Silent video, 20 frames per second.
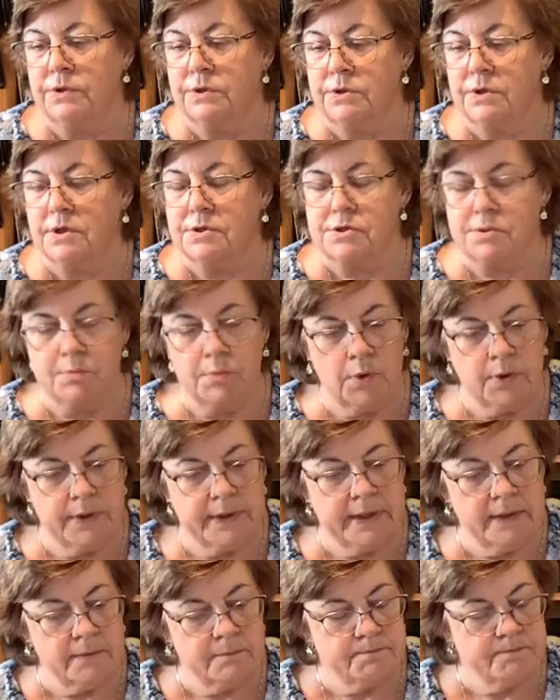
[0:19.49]
This
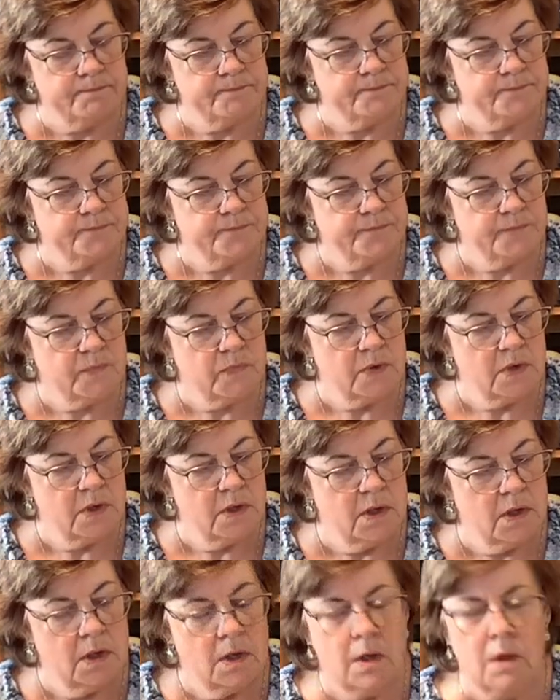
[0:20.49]
morning,
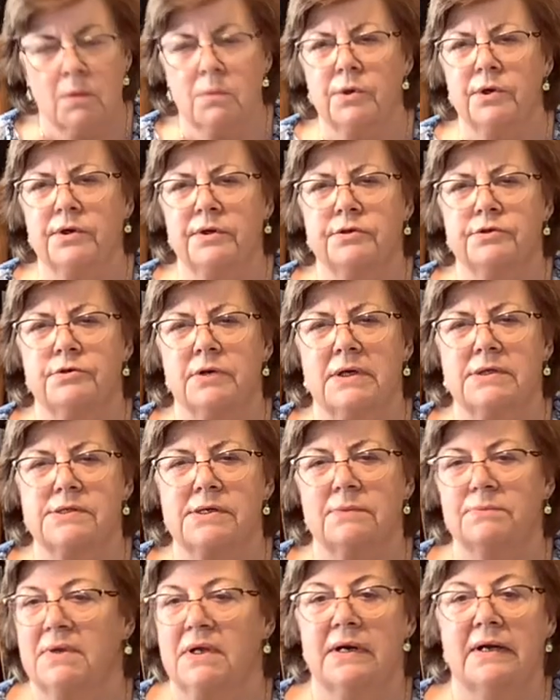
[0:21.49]
we're going to try
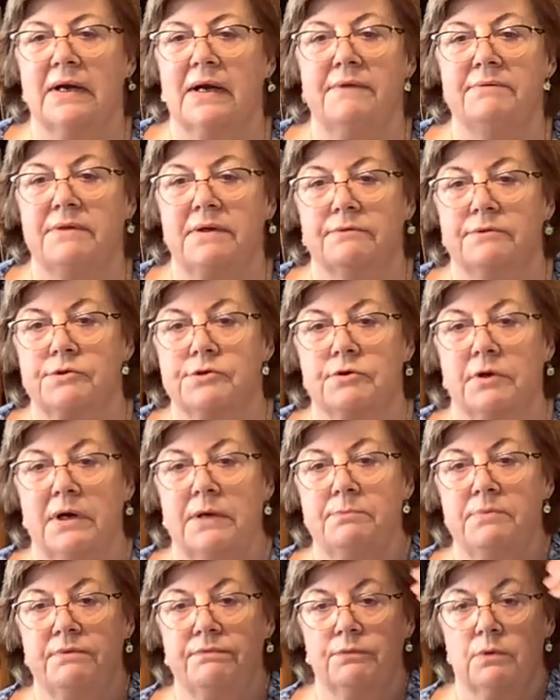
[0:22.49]
something that I've never
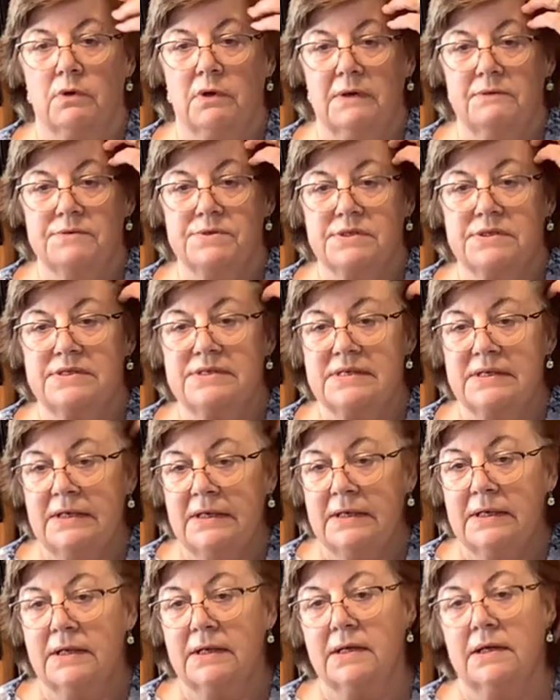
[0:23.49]
tried before. I've
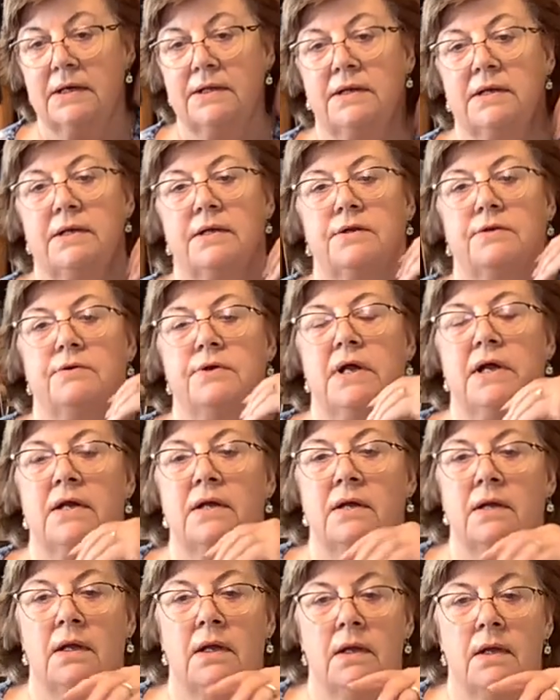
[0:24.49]
seen it on the
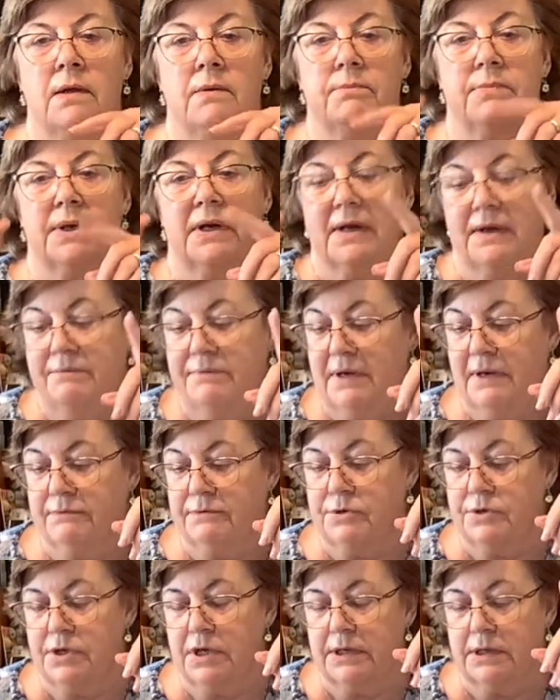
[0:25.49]
internet, but I've
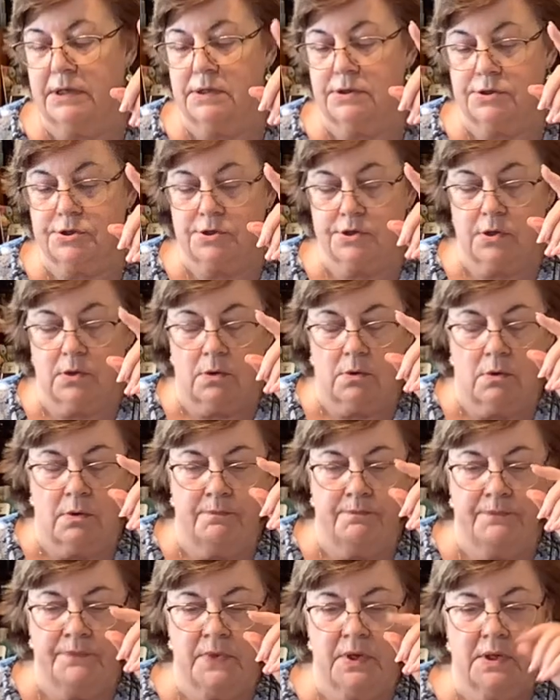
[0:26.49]
never done it. So
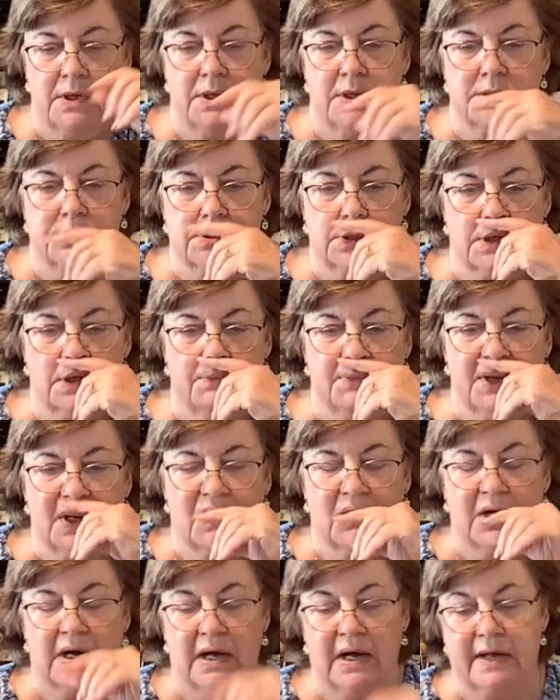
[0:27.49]
it's going to be
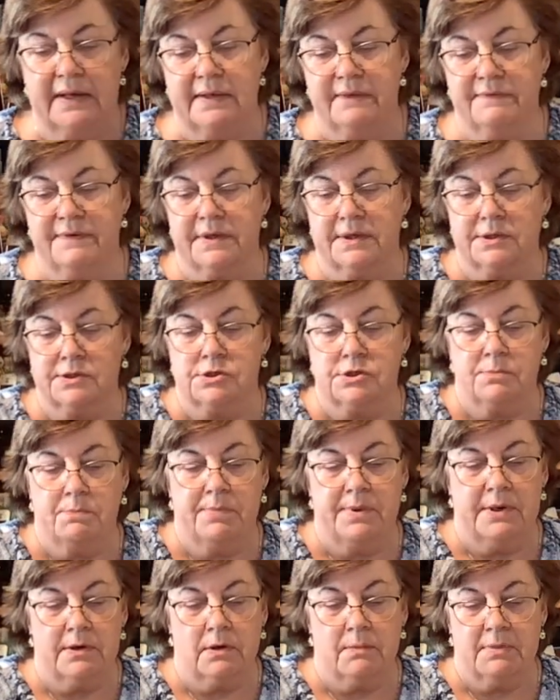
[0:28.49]
kind of an
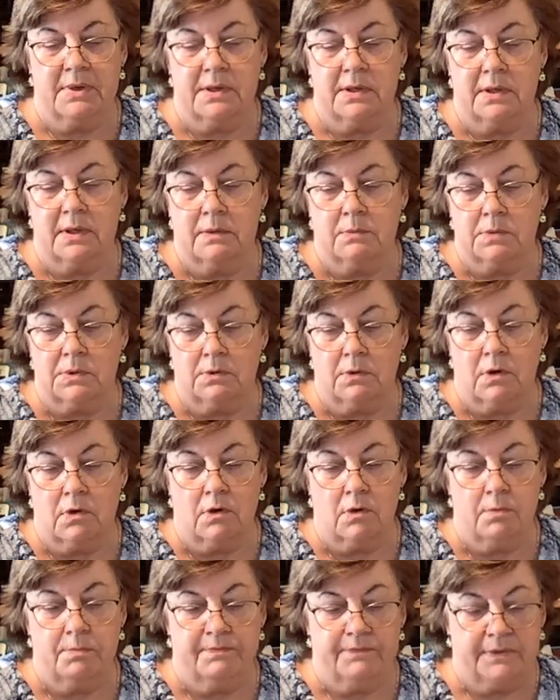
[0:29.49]
experiment, and we'll
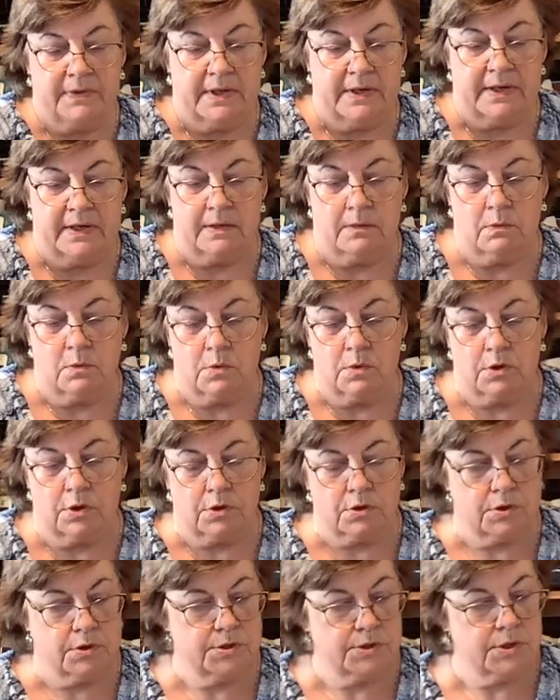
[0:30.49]
hope that it
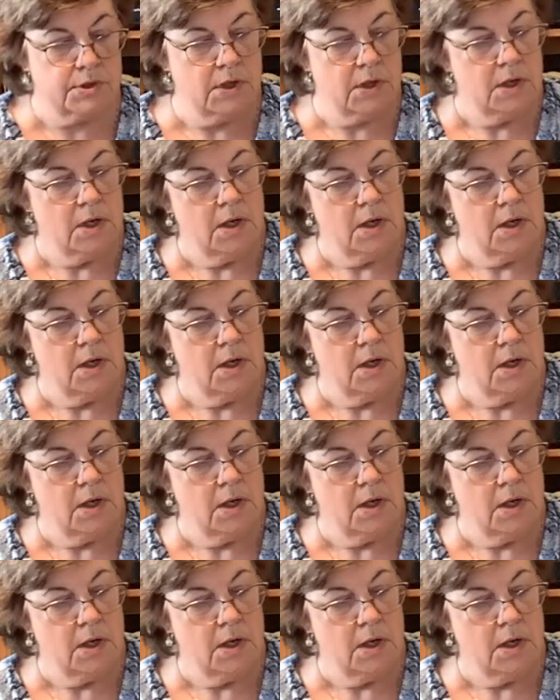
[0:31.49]
works.